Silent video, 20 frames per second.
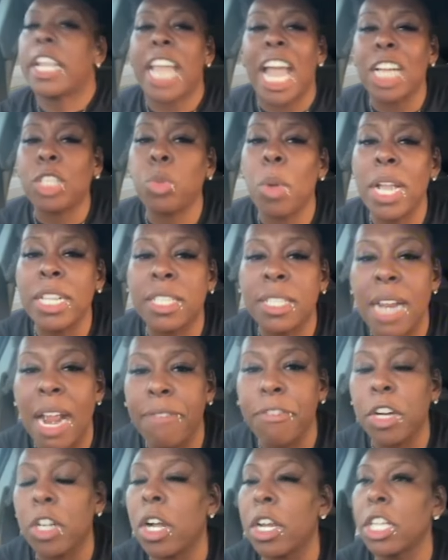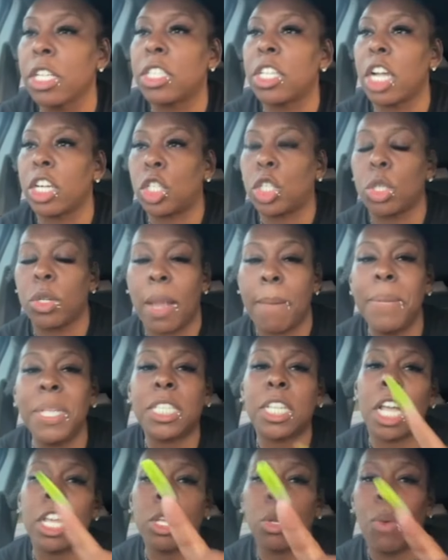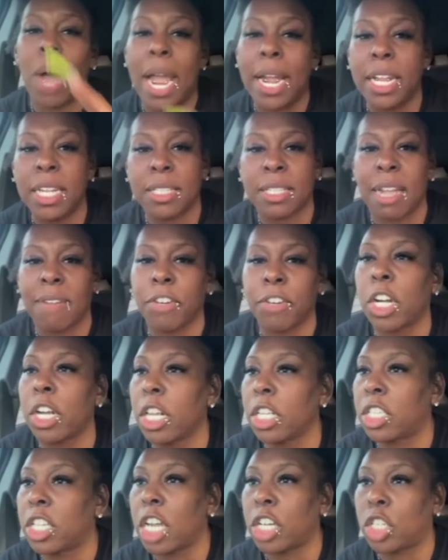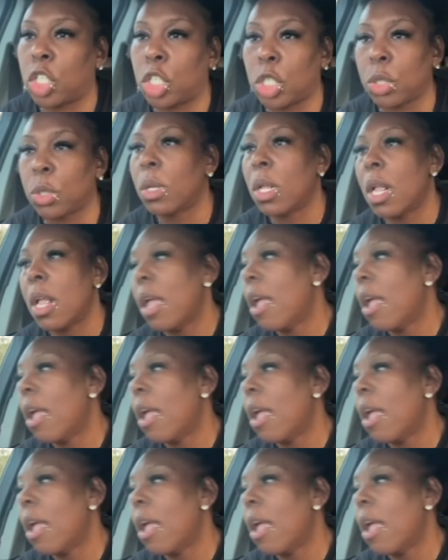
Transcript: Cashway's never going to touch you. Let me tell you why he's never going to touch you.